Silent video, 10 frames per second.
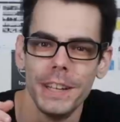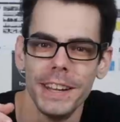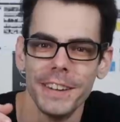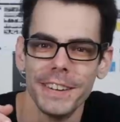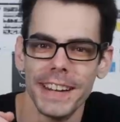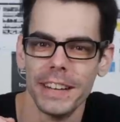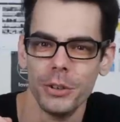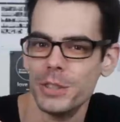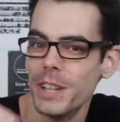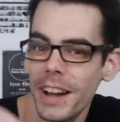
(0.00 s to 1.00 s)
year and
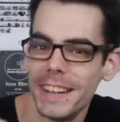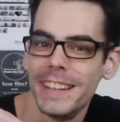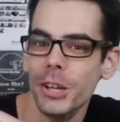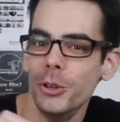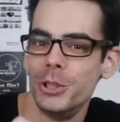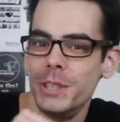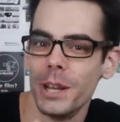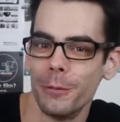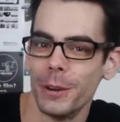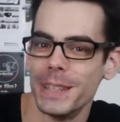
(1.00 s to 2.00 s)
there's not a huge
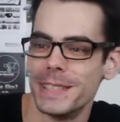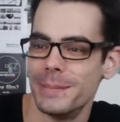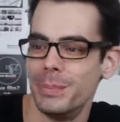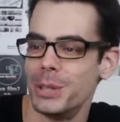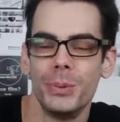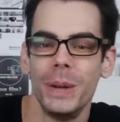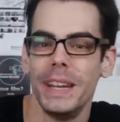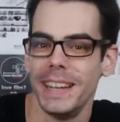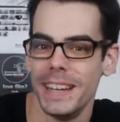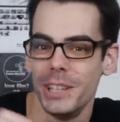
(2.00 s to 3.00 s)
difference
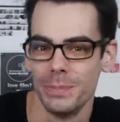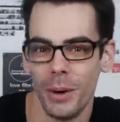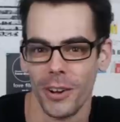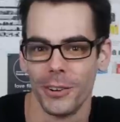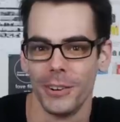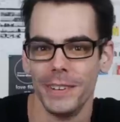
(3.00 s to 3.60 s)
between each model.